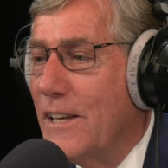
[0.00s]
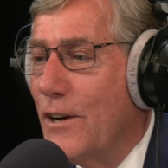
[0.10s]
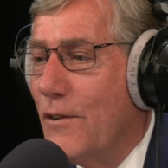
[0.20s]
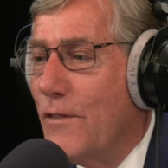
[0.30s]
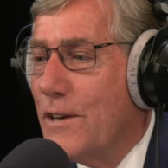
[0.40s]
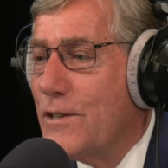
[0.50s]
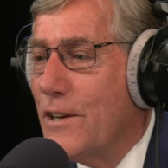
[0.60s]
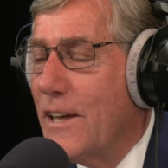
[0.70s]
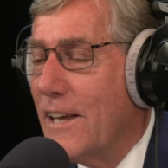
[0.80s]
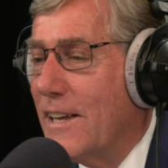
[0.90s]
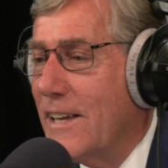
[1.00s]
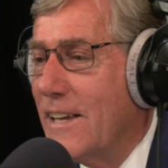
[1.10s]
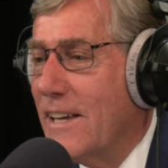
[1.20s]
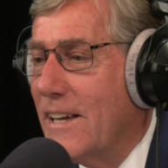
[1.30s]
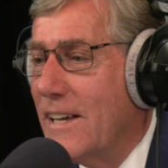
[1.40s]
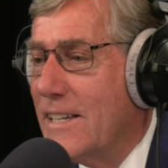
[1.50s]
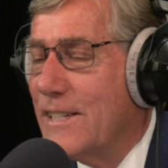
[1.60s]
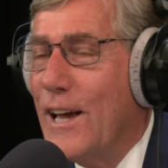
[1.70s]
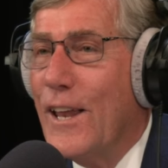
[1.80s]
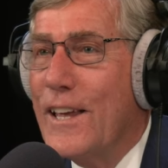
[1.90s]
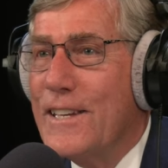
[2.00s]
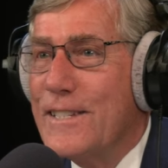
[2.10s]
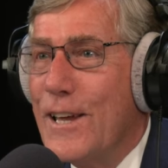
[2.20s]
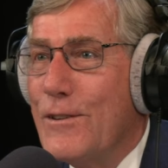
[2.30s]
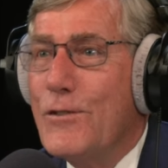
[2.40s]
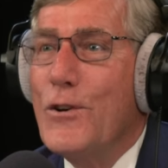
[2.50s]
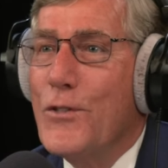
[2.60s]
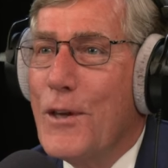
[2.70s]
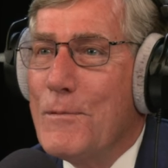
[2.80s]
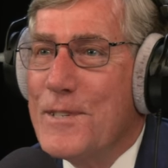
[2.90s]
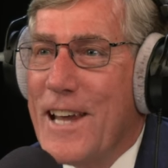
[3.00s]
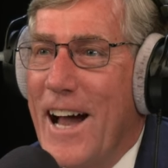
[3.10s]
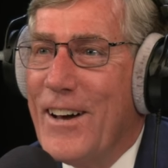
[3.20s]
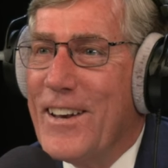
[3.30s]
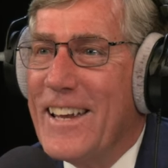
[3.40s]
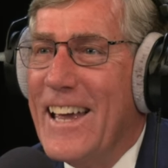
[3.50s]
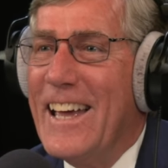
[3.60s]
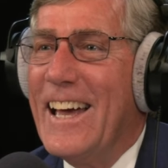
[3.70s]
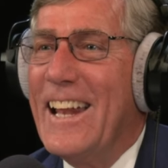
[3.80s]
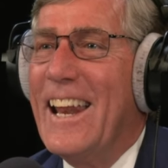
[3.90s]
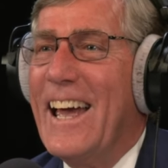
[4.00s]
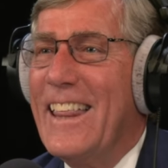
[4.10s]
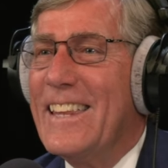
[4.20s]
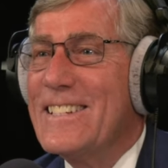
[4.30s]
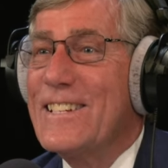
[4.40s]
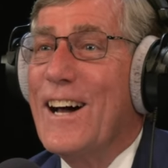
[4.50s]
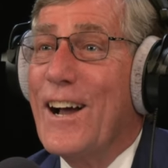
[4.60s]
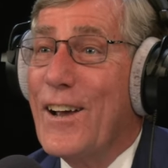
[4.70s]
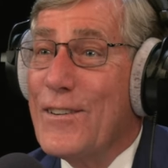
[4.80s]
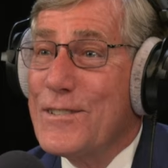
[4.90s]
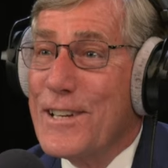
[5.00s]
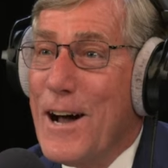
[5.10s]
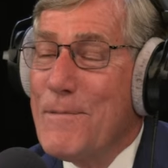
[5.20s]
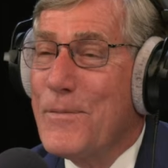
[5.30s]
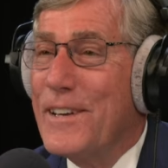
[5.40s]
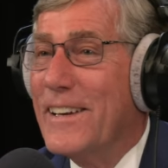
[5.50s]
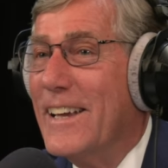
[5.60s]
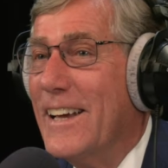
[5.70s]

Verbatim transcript: you know, eventually, as I like to say, truth comes out, yeah. and the stock goes up, and